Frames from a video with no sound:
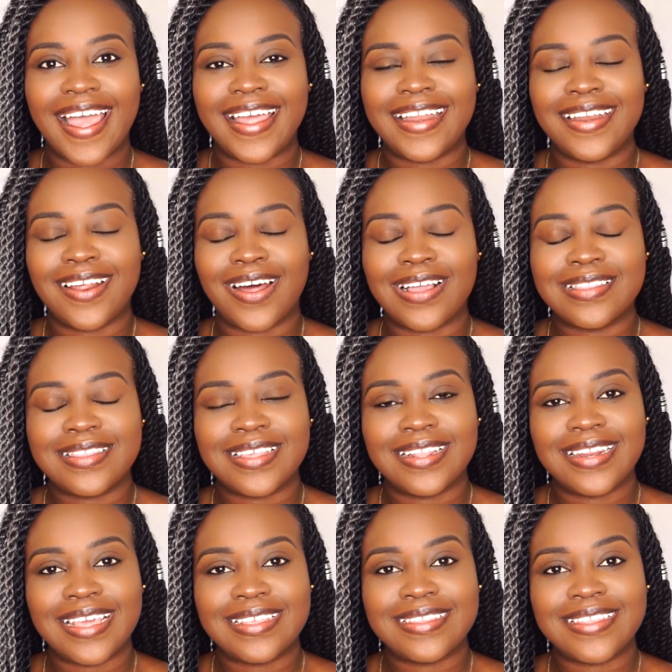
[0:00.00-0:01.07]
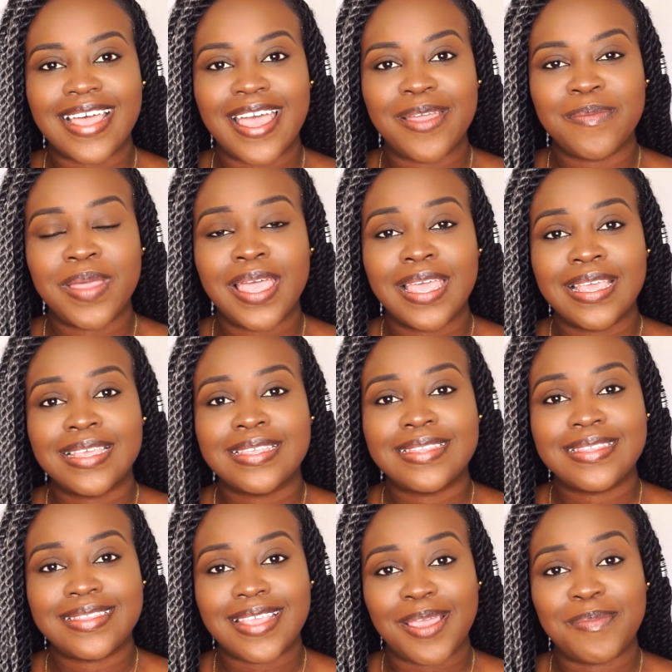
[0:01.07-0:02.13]
and until next time
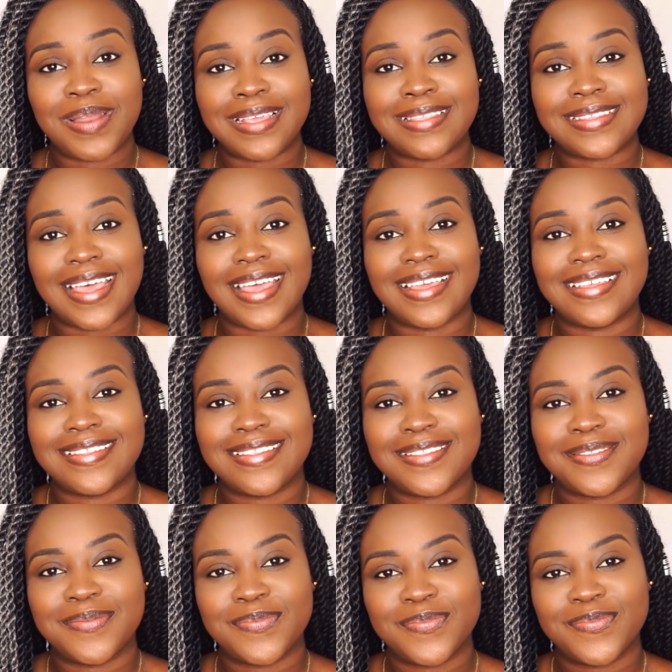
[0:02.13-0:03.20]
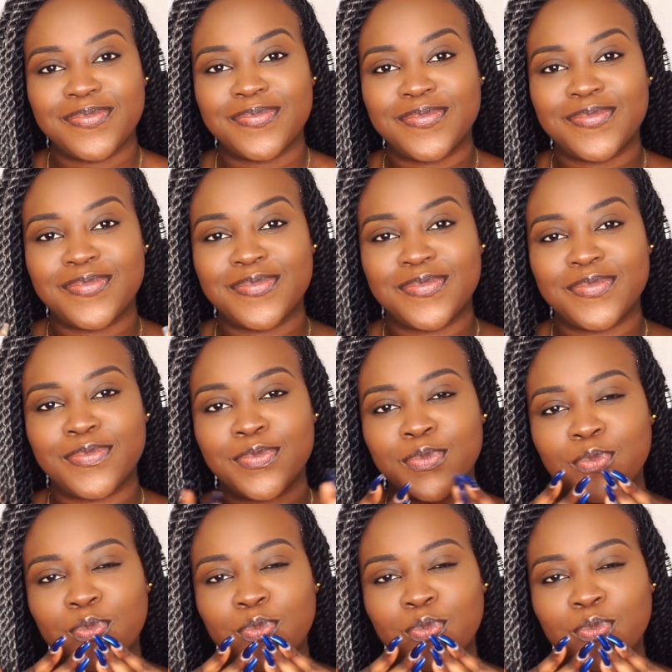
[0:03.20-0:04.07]
stay blessed guys